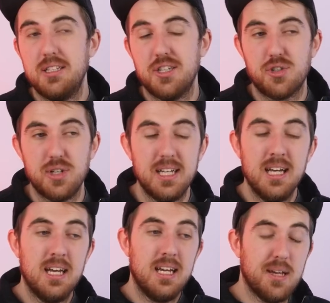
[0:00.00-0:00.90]
industry,
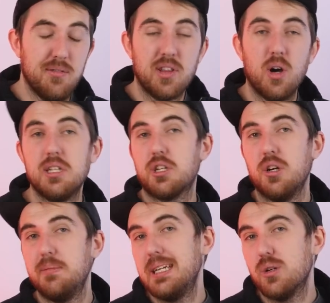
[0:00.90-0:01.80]
even though it's
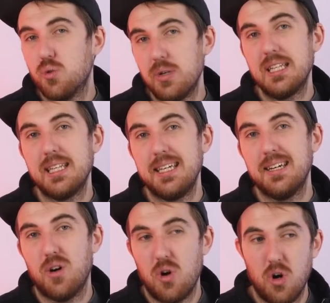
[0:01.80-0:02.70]
going to be
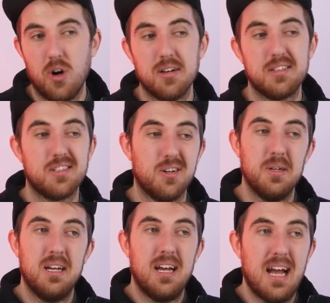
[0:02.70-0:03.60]
really hard.
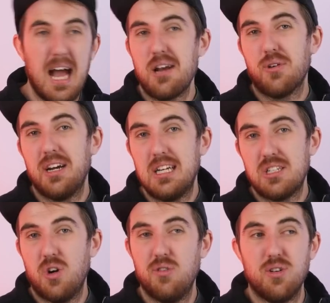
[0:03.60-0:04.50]
So Android
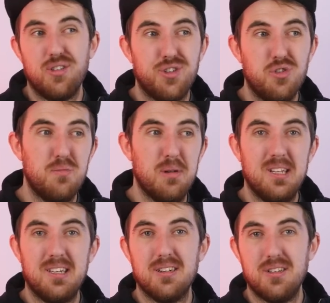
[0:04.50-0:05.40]
has over 2
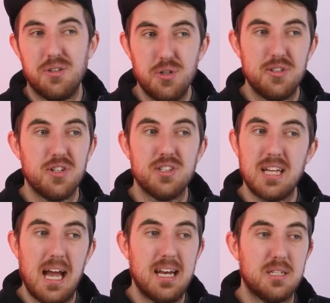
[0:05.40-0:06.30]
billion
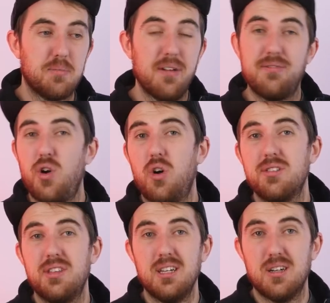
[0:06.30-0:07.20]
users and is by
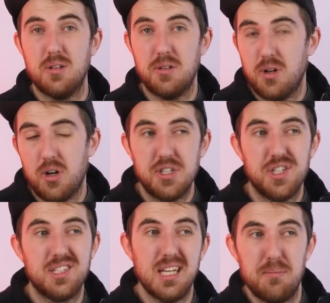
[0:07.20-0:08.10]
far the
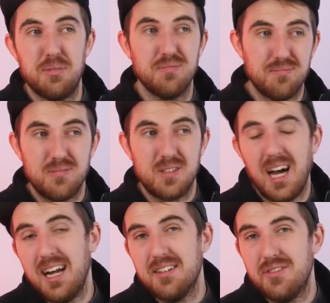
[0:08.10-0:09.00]
largest. Apple
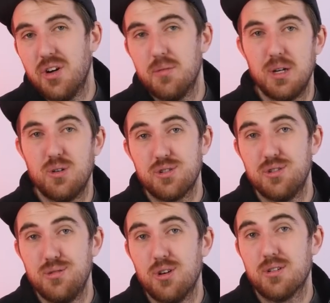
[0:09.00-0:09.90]
kind of there, but
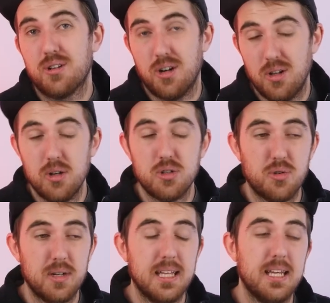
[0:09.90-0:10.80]
also not
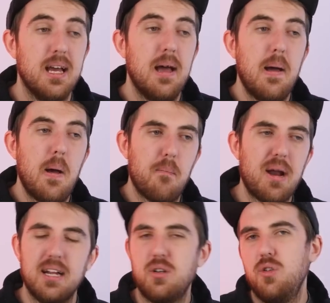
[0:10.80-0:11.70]
close really.
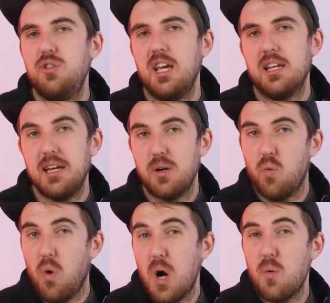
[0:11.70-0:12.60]
But I do think that
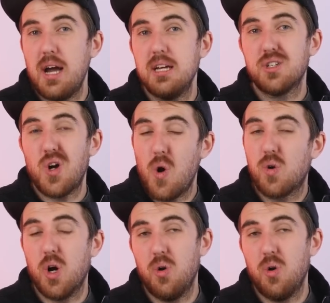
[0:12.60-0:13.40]
Huawei's Ark